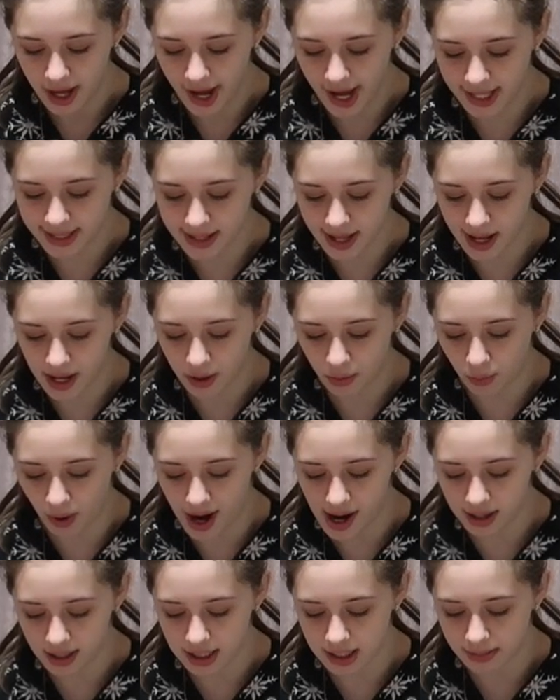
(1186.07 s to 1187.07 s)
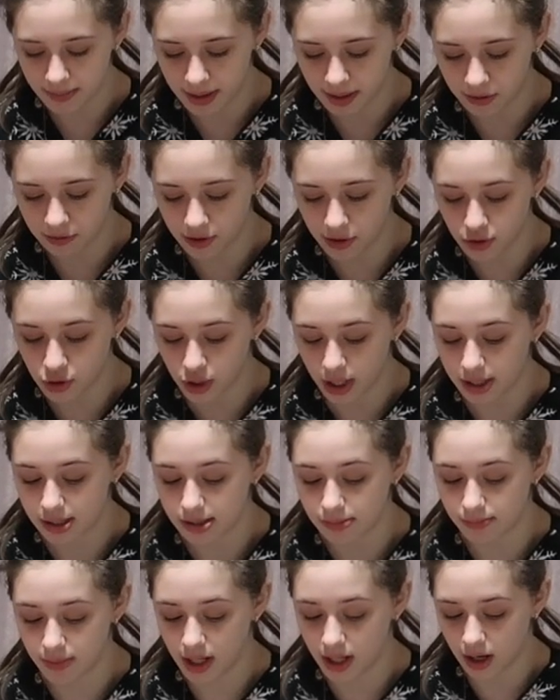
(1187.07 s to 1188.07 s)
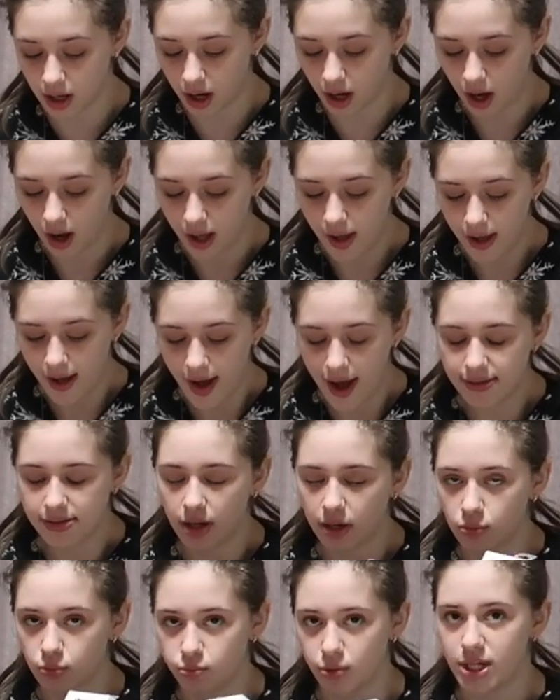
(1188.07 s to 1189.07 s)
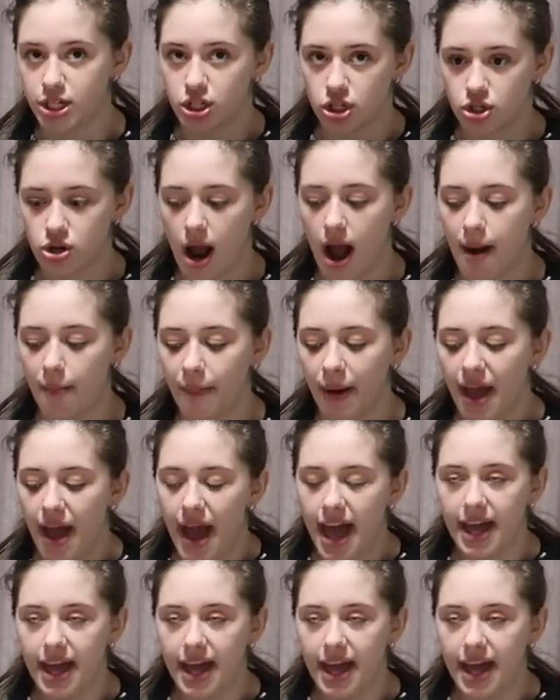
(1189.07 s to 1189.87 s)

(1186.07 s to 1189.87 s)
and then a wireless microphone transmitter, and then a wrist strap.